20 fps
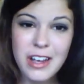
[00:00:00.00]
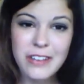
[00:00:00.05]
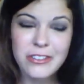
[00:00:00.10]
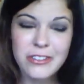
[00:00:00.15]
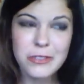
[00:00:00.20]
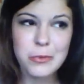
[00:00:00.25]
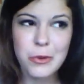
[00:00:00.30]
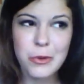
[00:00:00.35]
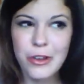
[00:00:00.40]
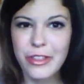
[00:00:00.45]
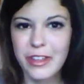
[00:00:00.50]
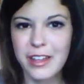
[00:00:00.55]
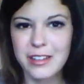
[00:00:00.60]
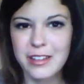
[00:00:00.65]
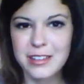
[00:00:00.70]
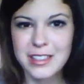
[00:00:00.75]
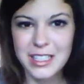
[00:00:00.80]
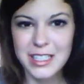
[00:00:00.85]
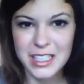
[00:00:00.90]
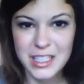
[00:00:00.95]
for more
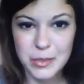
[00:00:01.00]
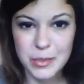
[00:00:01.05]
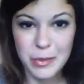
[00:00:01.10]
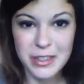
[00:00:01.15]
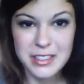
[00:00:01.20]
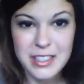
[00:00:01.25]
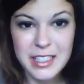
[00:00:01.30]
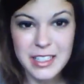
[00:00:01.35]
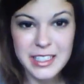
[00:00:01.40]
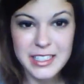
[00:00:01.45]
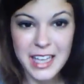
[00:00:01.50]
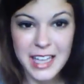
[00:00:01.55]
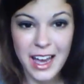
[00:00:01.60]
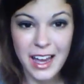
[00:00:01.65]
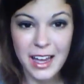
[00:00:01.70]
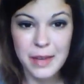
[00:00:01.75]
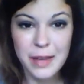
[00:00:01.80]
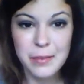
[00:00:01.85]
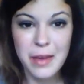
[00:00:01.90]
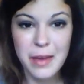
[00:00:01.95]
than 6 months at a
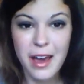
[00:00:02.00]
time.